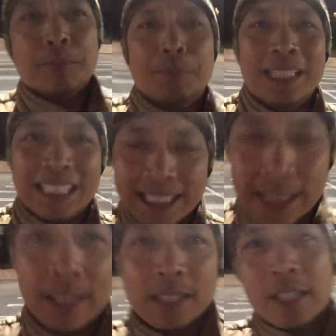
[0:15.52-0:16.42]

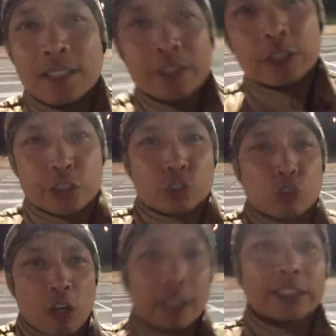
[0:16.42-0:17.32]
being the
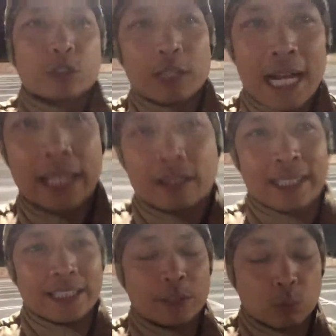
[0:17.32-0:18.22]
strongest
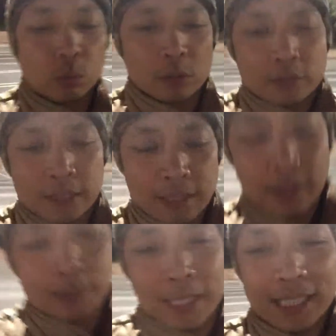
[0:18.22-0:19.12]
triathlete in the world.
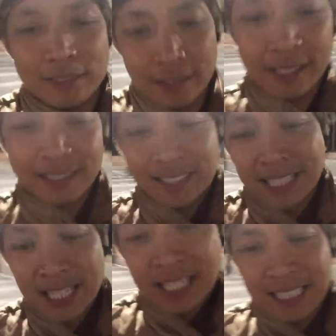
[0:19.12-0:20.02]
Okay, look,
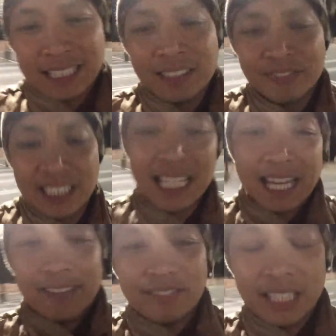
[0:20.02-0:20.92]
lifting
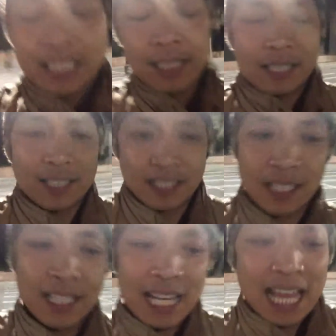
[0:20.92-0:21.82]
heavy,
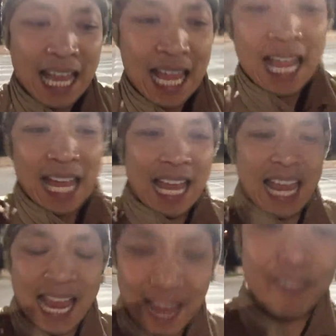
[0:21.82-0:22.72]

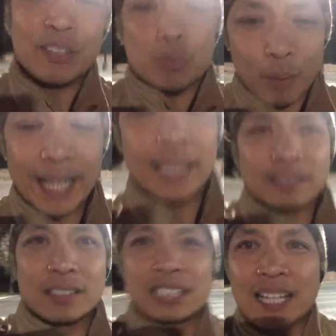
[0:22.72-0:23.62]
heavy
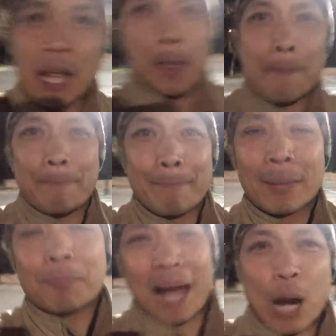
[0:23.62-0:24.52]
weights,
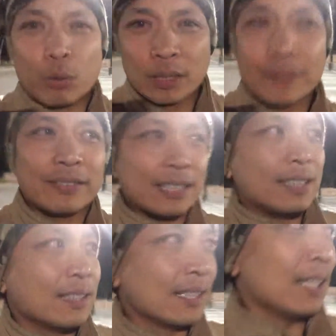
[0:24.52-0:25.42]

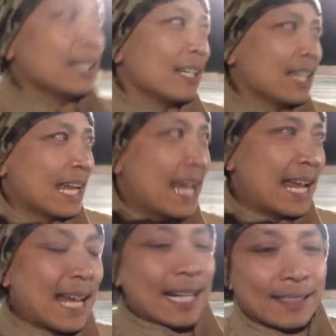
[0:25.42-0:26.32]
powerlifting,
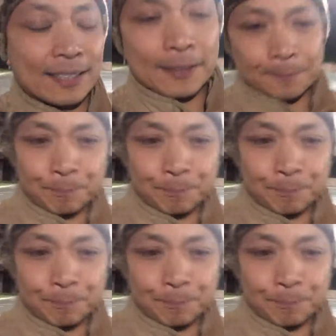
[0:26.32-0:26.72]
and